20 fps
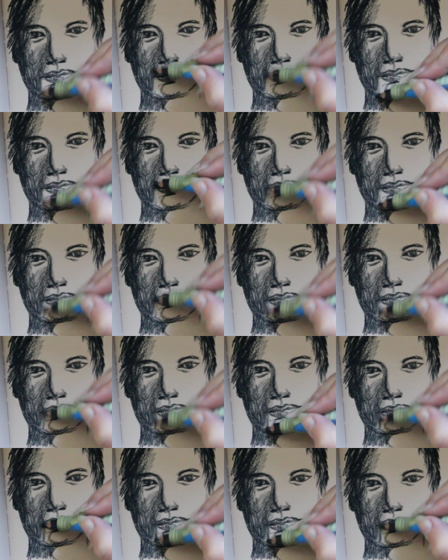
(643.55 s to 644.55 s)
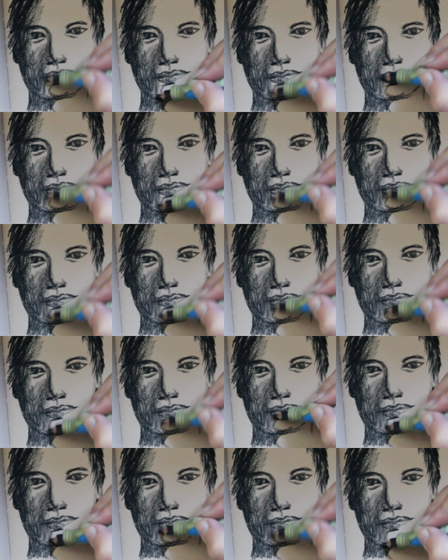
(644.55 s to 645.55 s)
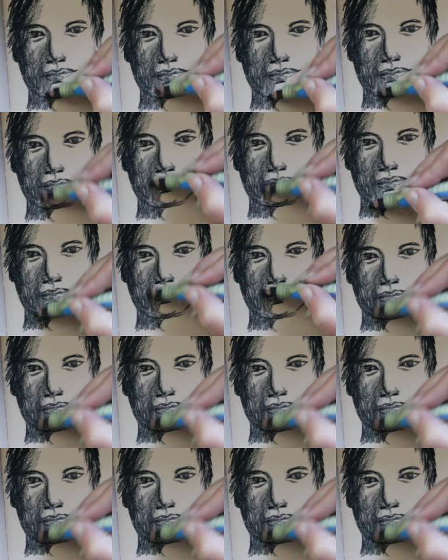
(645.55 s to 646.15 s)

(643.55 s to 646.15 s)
And I will link some famous paintings that